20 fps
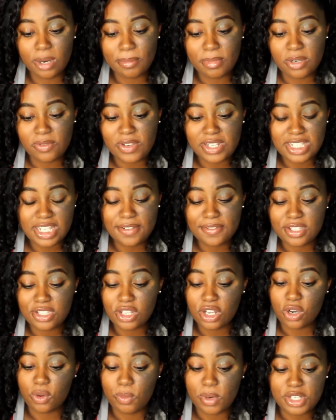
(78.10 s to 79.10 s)
movies? If
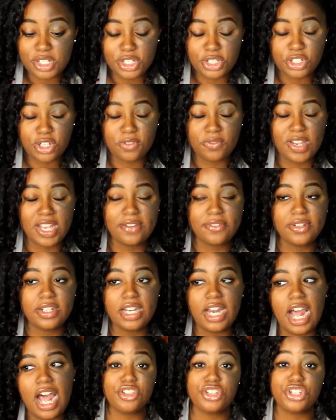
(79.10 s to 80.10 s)
so, which is your favorite? The